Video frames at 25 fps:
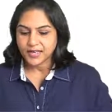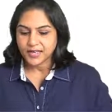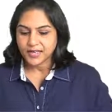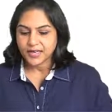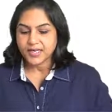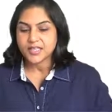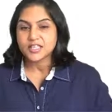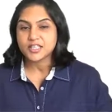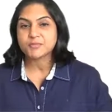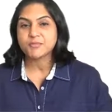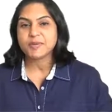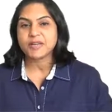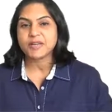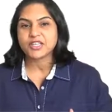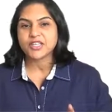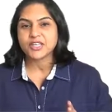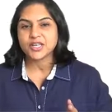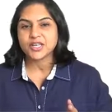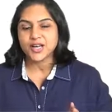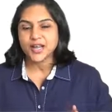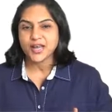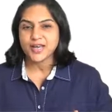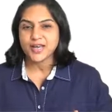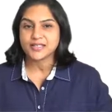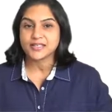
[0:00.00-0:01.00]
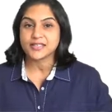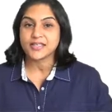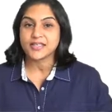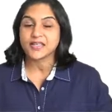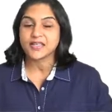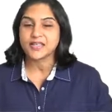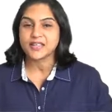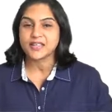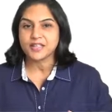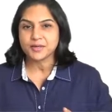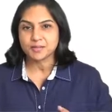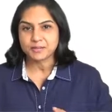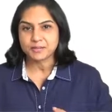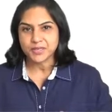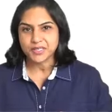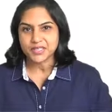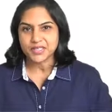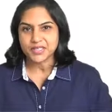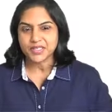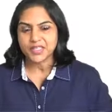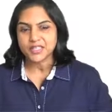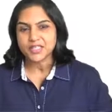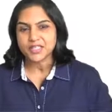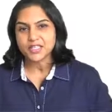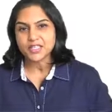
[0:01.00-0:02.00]
is specializing in the
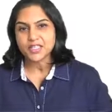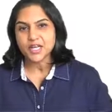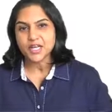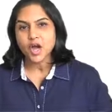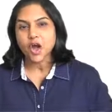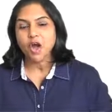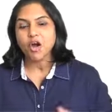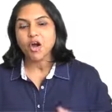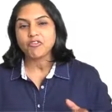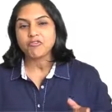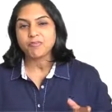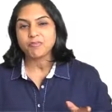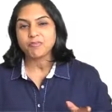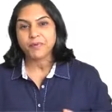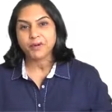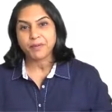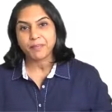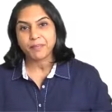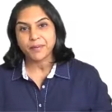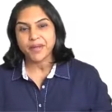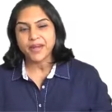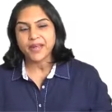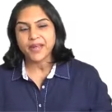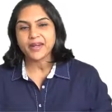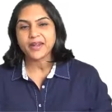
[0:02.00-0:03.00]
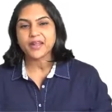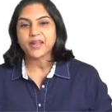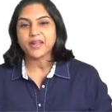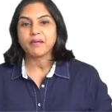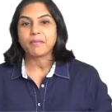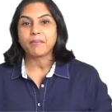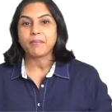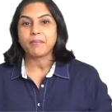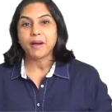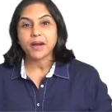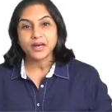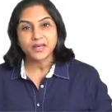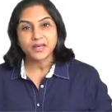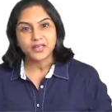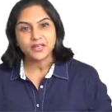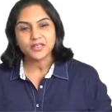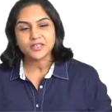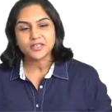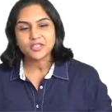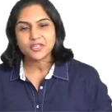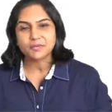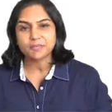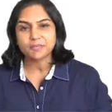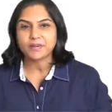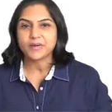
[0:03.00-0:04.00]
business of preparing
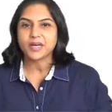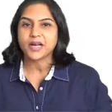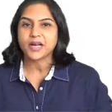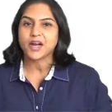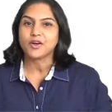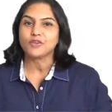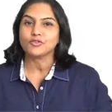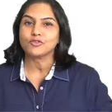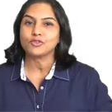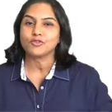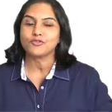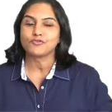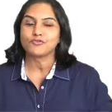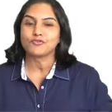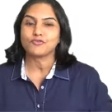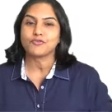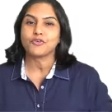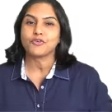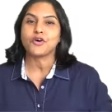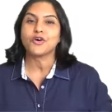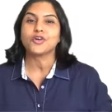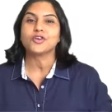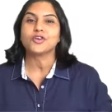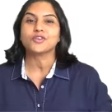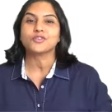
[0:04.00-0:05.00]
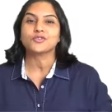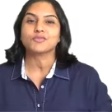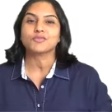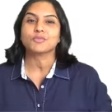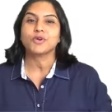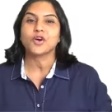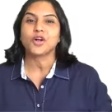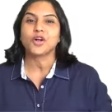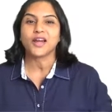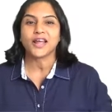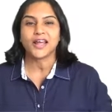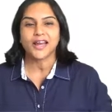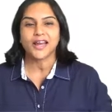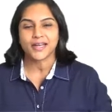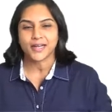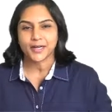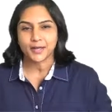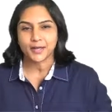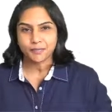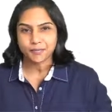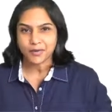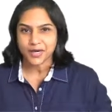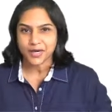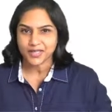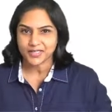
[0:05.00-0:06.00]
partnership accounts for small
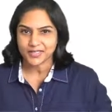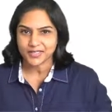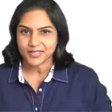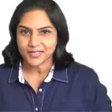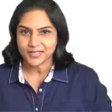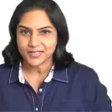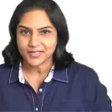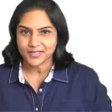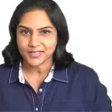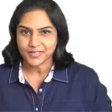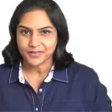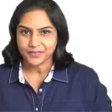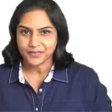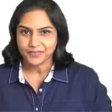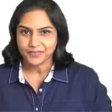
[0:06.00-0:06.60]
enterprises.